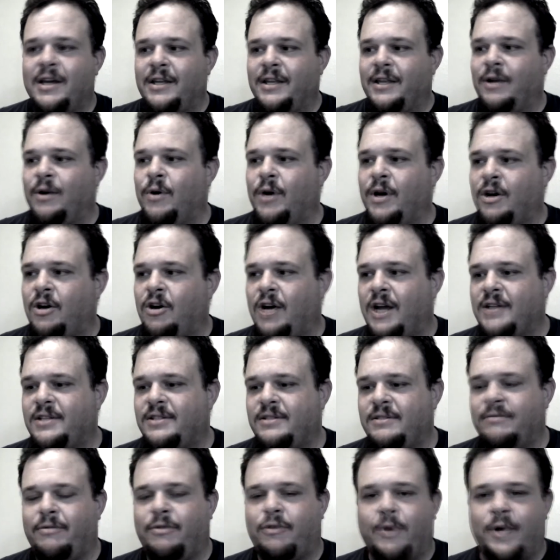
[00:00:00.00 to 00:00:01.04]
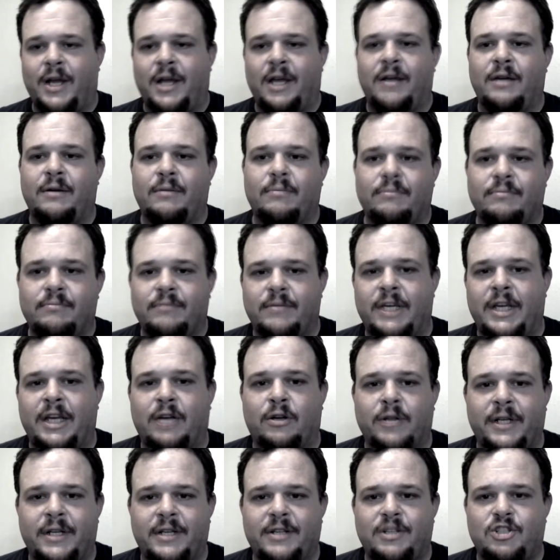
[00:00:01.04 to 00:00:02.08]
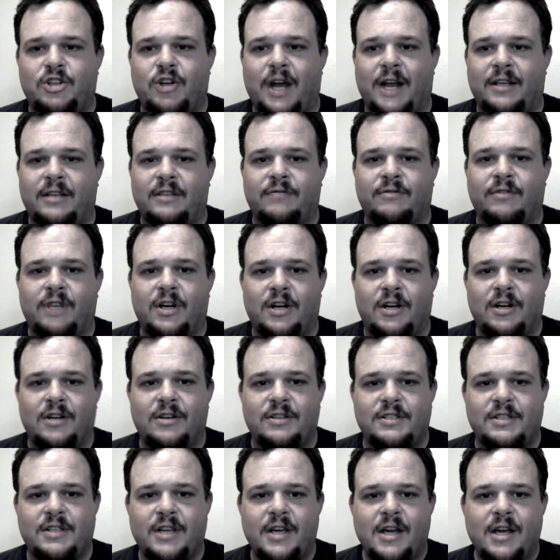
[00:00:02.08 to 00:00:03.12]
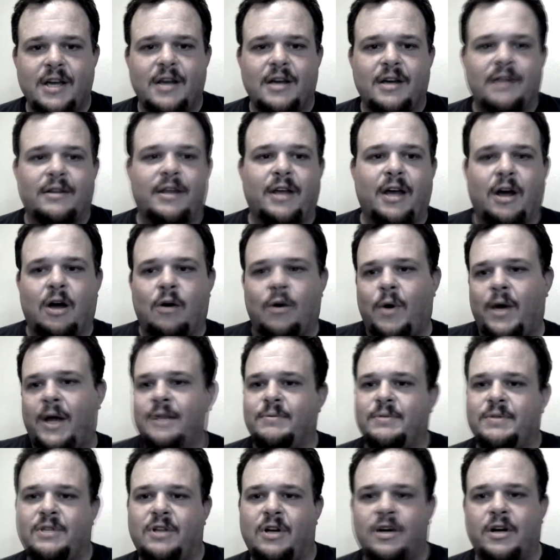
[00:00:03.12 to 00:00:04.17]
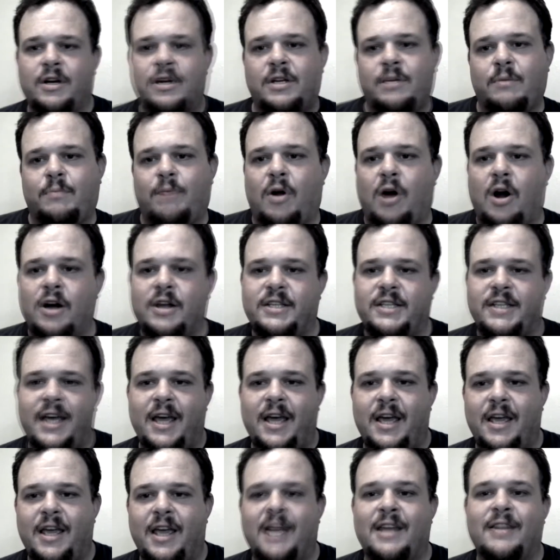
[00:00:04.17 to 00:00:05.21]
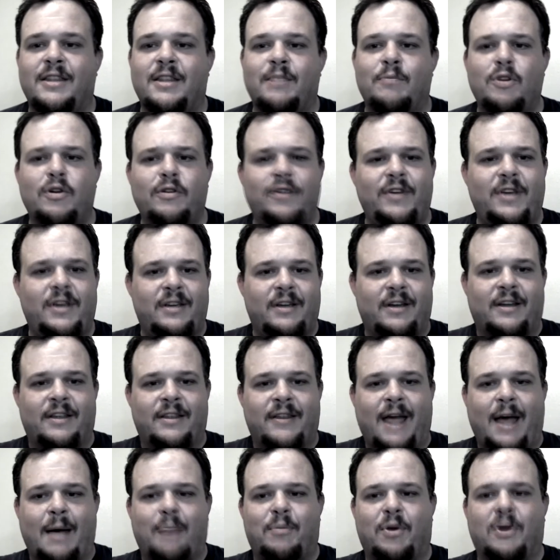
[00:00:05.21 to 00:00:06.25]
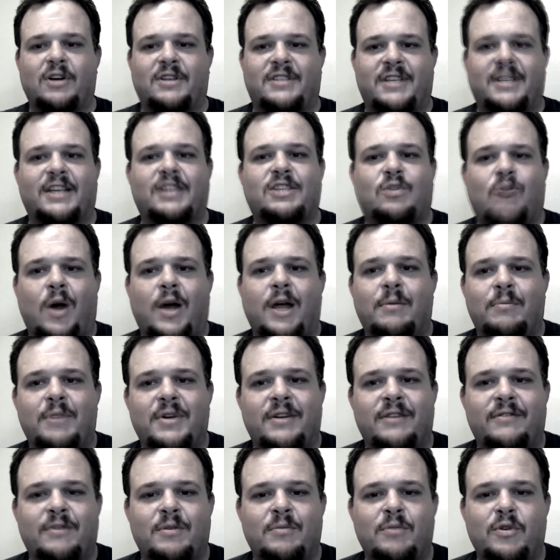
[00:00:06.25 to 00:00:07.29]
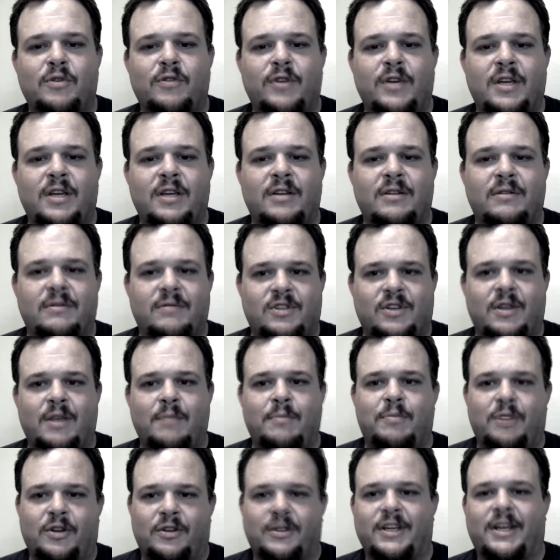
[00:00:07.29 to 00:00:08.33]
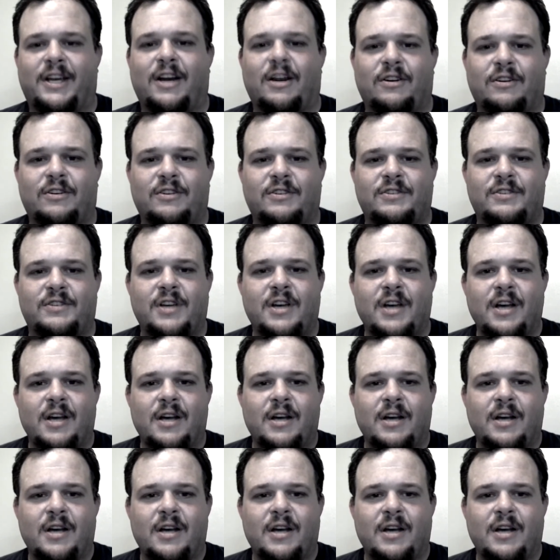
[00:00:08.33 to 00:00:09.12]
They run across three equally attractive girls. They all wind up starting to partay. And the movie, and that part takes quite a bit of the movie, and so they build the characters.